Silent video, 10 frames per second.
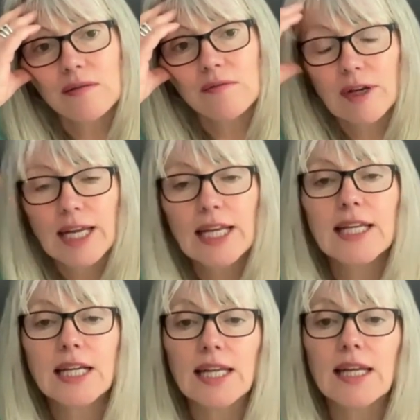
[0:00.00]

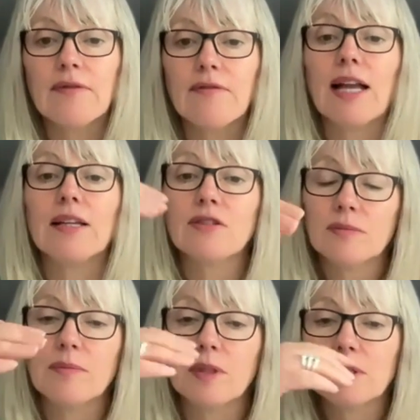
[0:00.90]
really clear values,
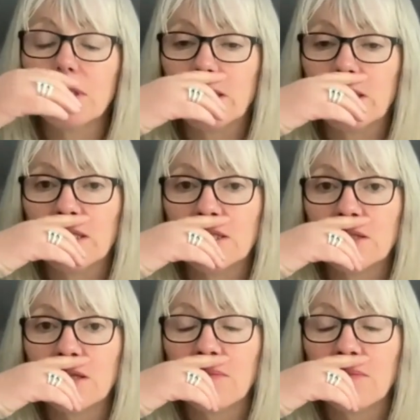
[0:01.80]
and Martina had